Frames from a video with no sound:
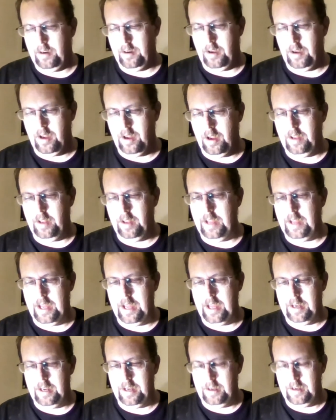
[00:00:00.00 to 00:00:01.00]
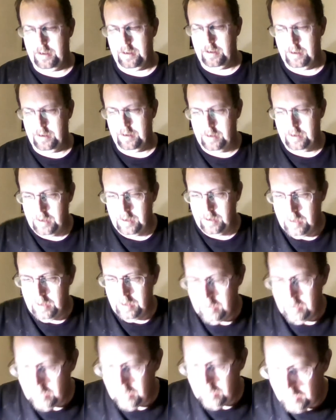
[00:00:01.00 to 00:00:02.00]
On that,
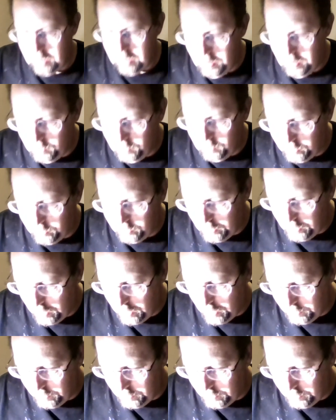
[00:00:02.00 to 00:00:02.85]
and then we'll seal off